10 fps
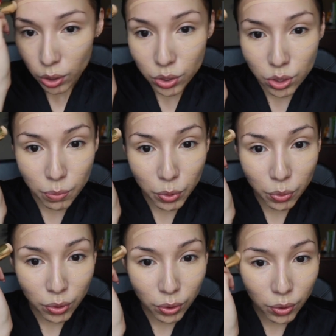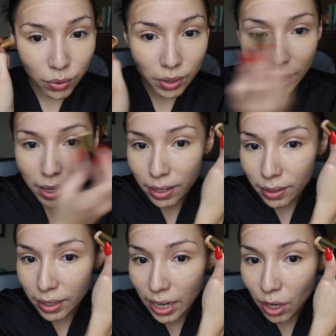smoother
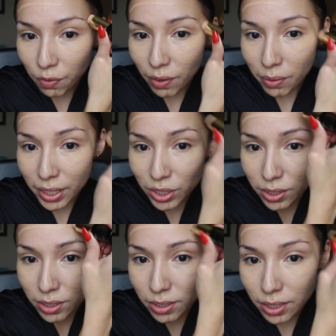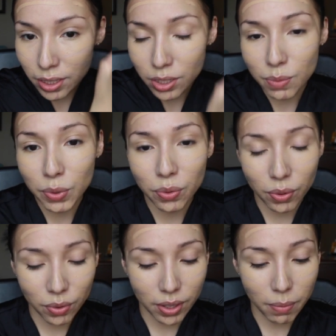than the E.L.F foundation stick,
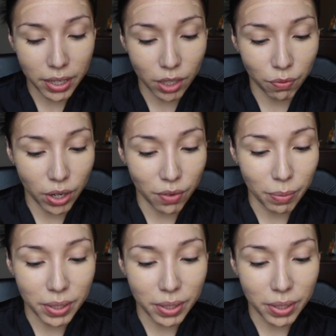smoother than the Makeup Forever.